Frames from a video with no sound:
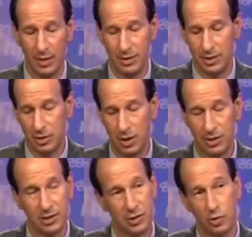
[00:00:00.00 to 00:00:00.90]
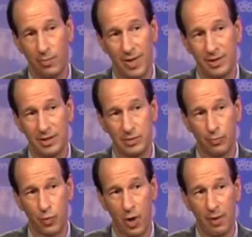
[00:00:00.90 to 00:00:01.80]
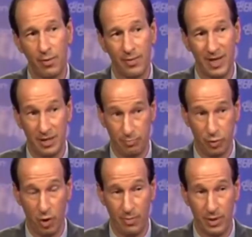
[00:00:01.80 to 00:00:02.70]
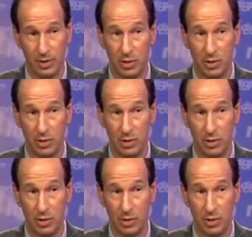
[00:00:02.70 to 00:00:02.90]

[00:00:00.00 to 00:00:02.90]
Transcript: This causes a tremendous problem in employment.